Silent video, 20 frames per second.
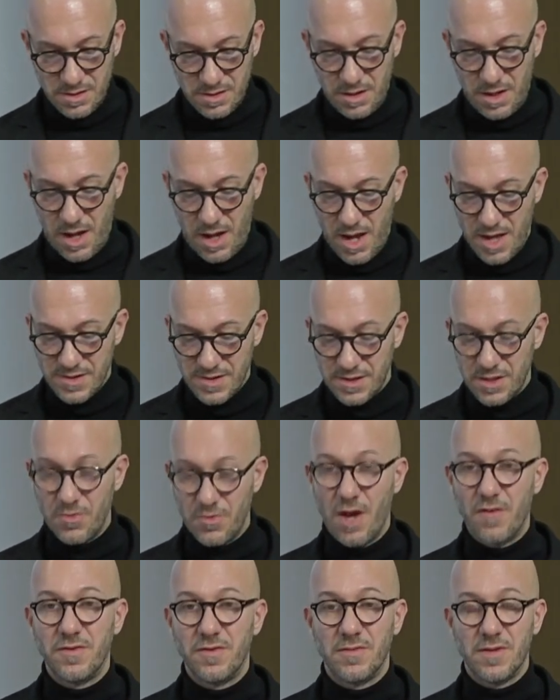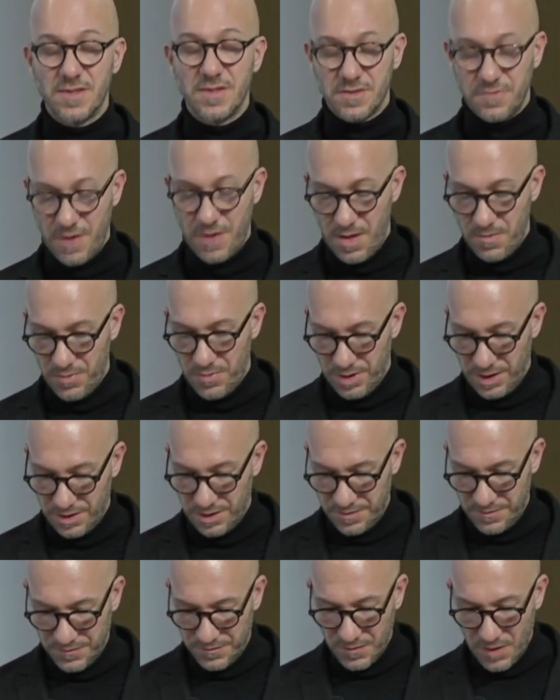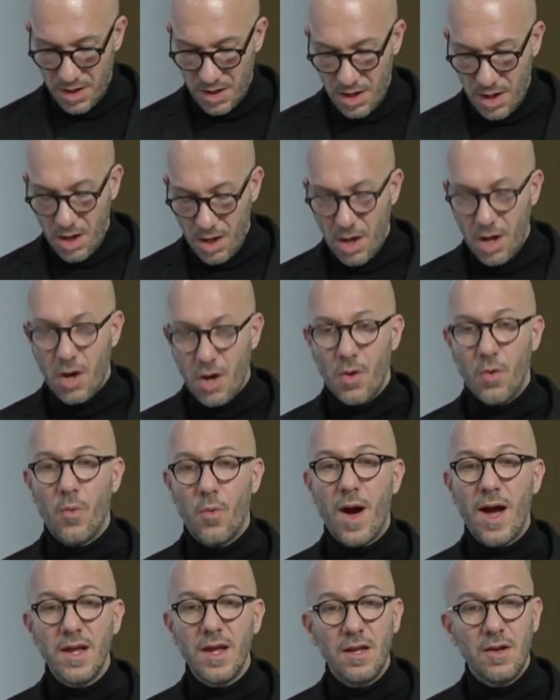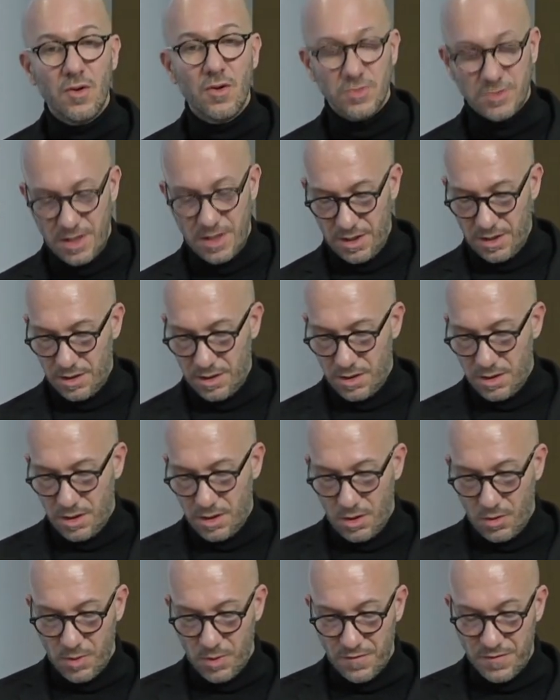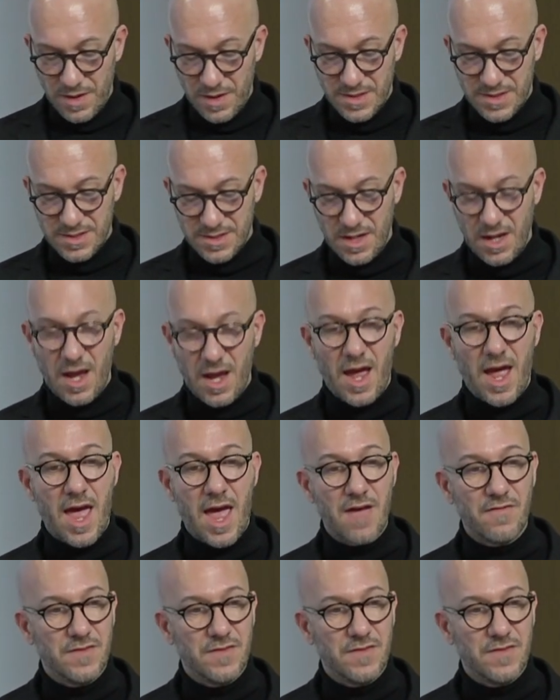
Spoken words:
as the reference fabric. While Loden, with its heavy